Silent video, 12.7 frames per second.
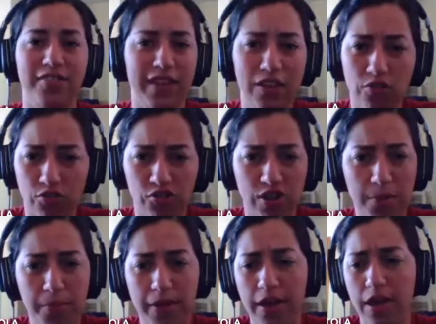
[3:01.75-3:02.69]
his
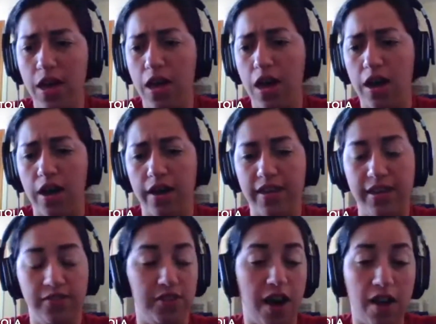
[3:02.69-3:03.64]
leadership.
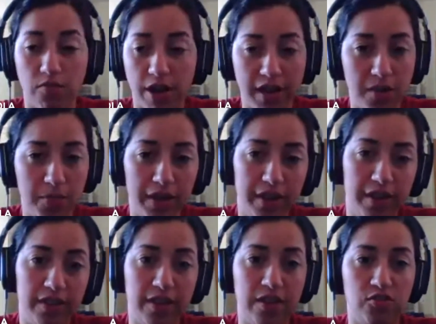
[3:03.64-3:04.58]
He's got running
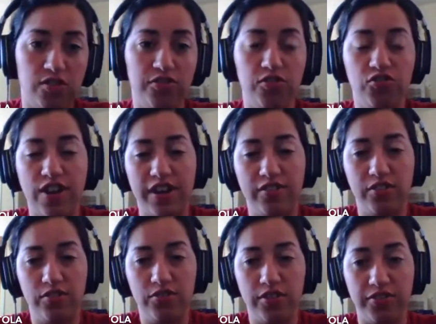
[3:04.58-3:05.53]
ability just as Jack
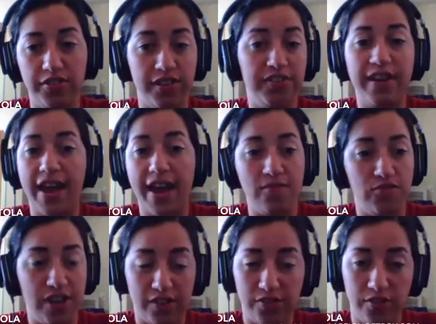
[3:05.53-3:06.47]
Sears does. He doesn't
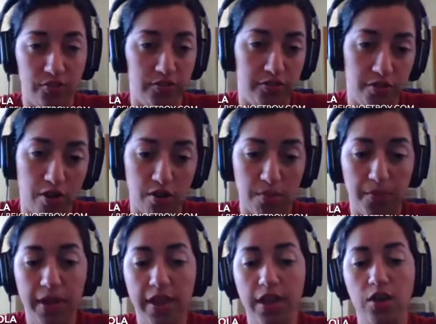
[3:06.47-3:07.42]
have Jack Sears'
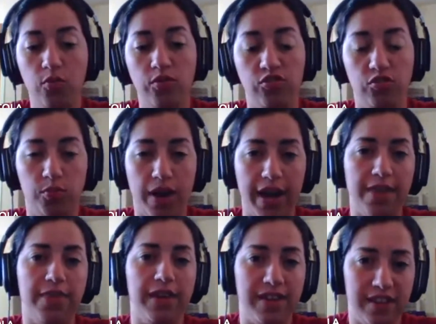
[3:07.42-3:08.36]
arm, which is why
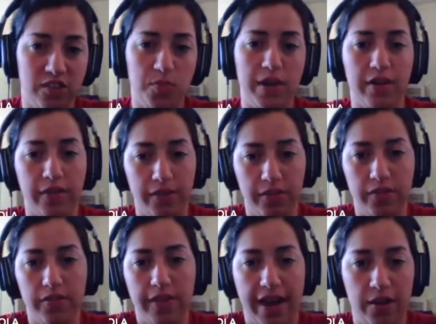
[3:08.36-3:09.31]
I think he's been on
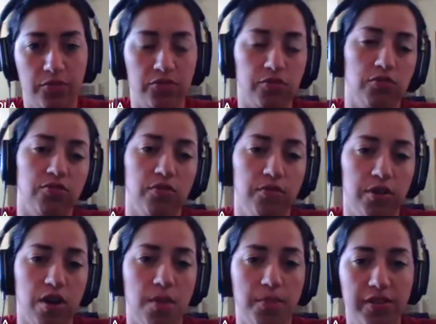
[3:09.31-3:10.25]
the outskirts of
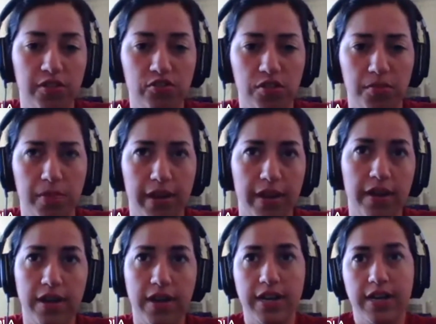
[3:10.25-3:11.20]
the competition, but
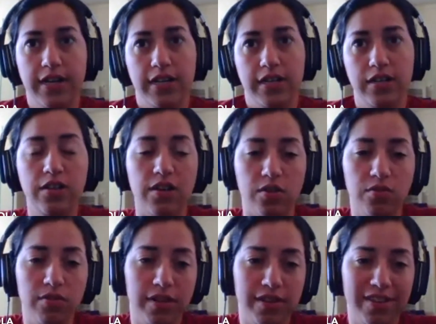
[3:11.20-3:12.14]
you
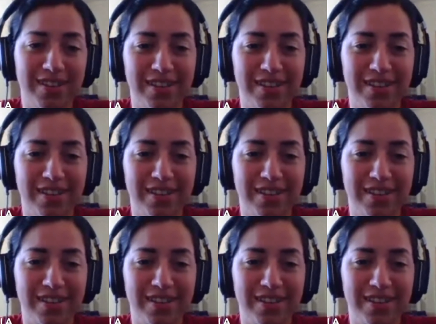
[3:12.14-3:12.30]
know,